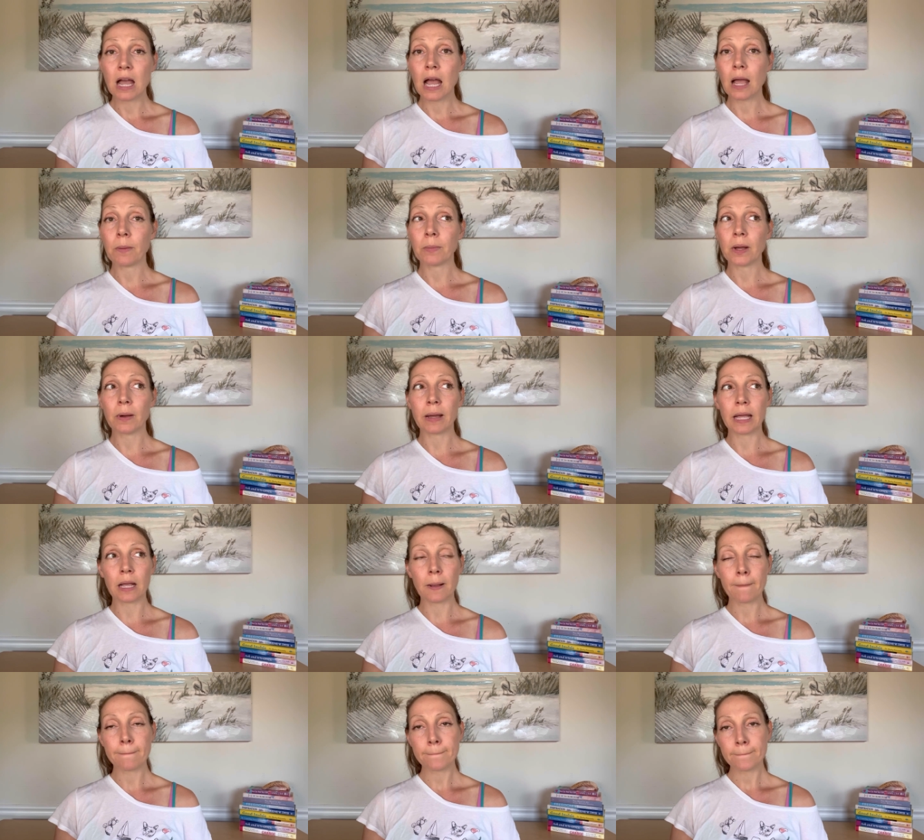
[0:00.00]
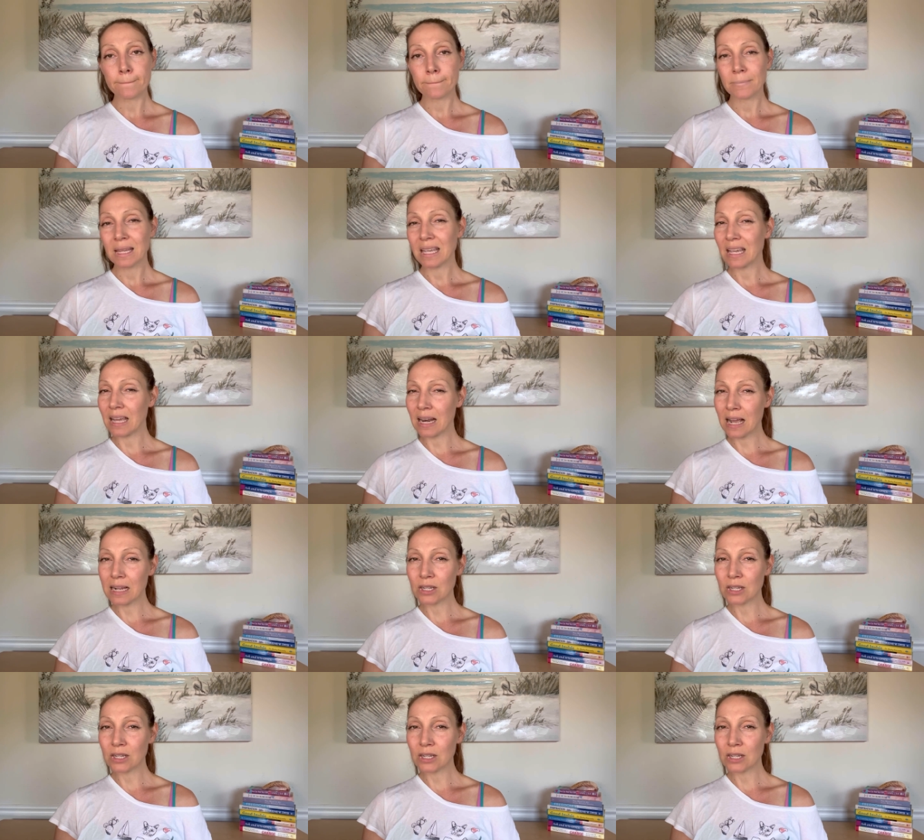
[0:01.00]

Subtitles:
I'm going, can I